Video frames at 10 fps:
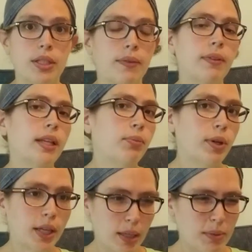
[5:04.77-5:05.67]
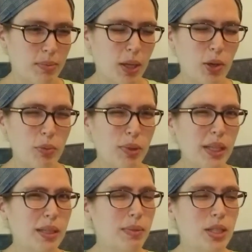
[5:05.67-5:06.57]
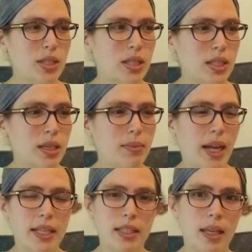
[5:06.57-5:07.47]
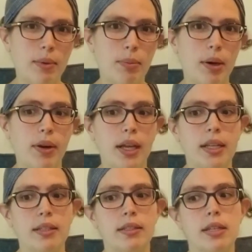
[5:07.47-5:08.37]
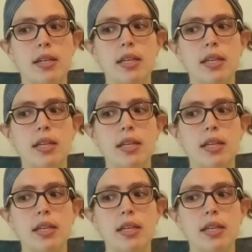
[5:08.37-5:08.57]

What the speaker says: definitely bring it up to my OB and mention it to him and ask him about it and